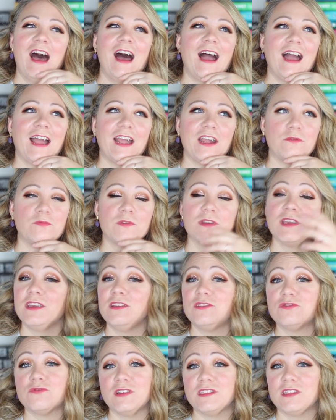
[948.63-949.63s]
I really
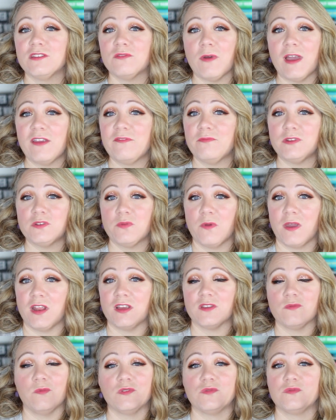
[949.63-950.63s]
enjoyed The Wife Between
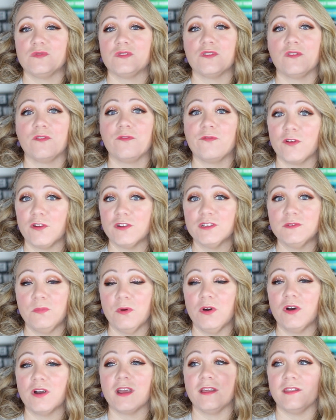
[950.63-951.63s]
Us, which was their first
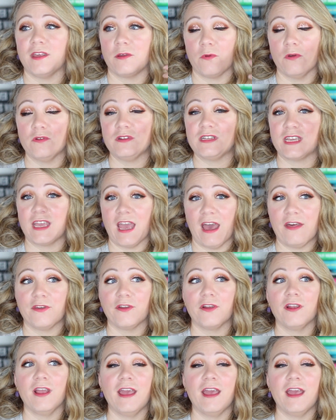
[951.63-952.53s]
book they wrote together,